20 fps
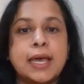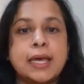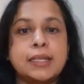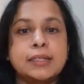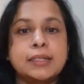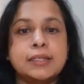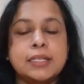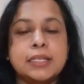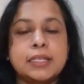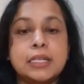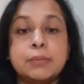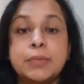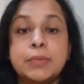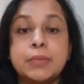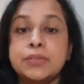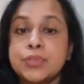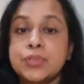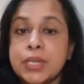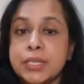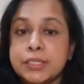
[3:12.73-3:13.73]
And it will be
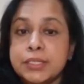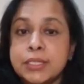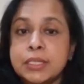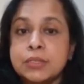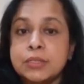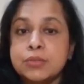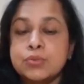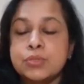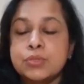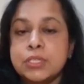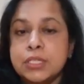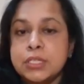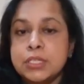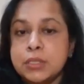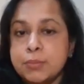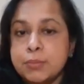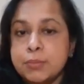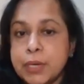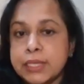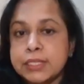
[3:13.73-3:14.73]
interesting to see
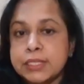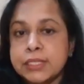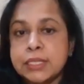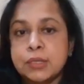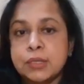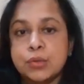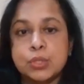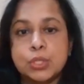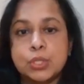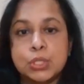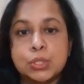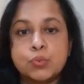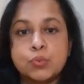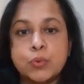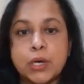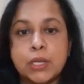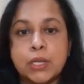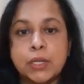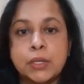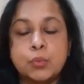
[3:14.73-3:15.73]
the pricing on
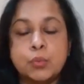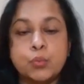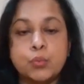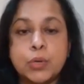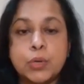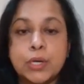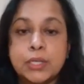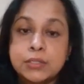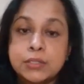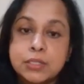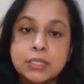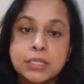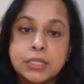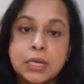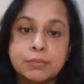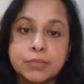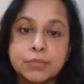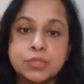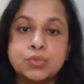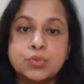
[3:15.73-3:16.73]
this one once it
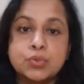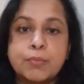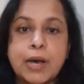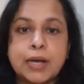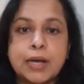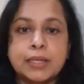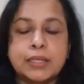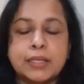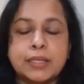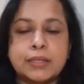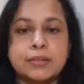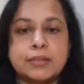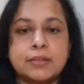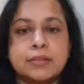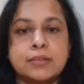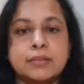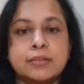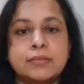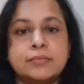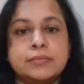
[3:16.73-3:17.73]
comes to market.
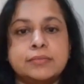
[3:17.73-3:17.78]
